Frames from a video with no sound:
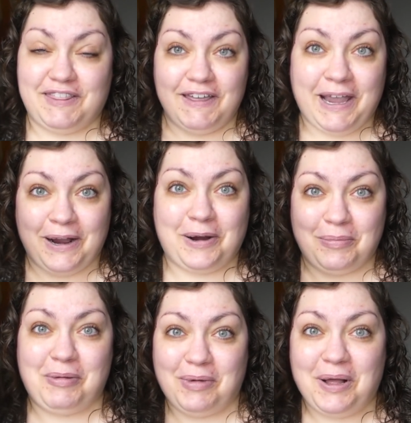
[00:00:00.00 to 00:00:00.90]
there,
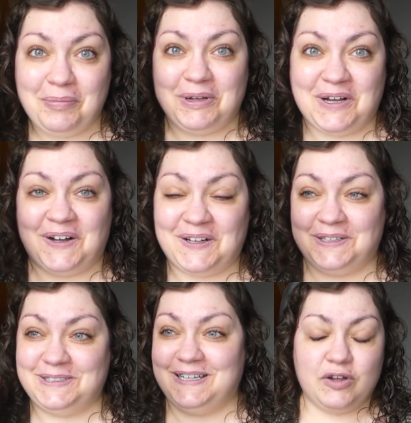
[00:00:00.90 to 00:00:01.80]
my mom
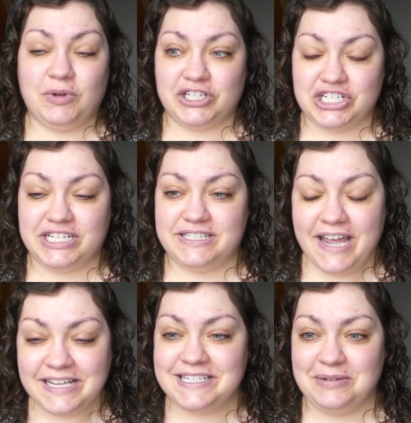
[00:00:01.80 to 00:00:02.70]
called. Well, she had
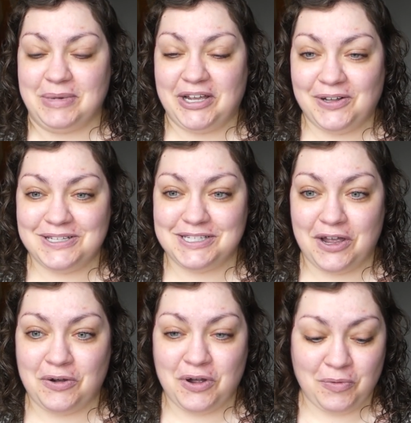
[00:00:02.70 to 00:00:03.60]
texted me
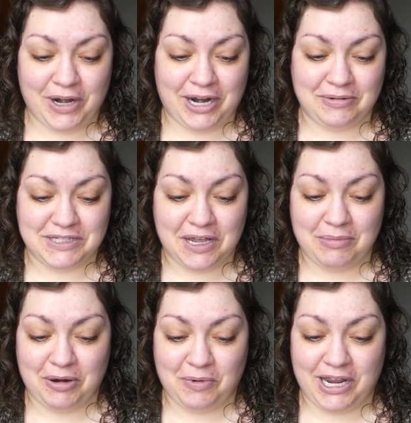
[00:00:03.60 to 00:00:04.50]
also when I was on
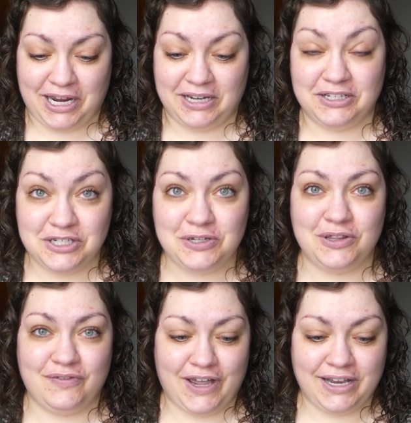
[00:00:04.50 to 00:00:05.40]
my way to
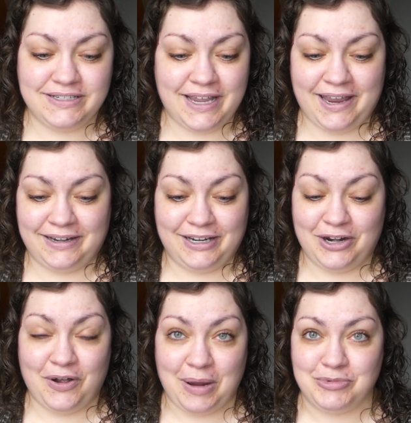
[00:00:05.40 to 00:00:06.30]
the vet. And, you
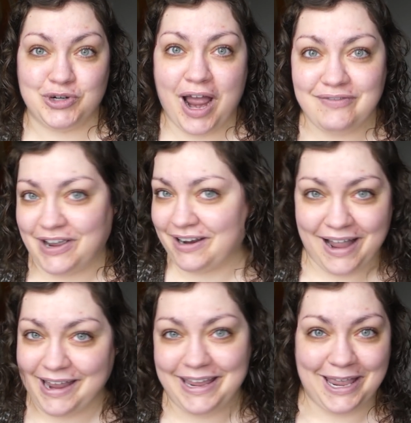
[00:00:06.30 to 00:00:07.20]
know, I'm driving,
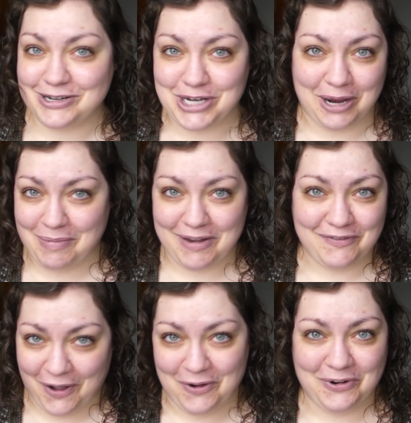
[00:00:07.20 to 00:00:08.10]
I can't check my
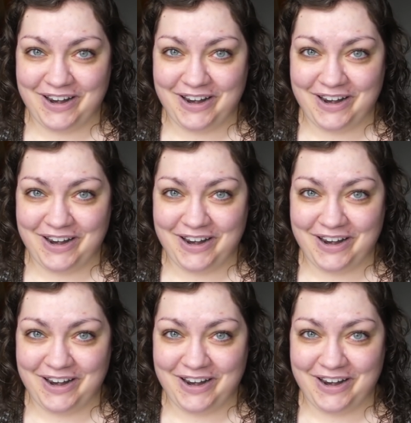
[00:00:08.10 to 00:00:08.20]
phone.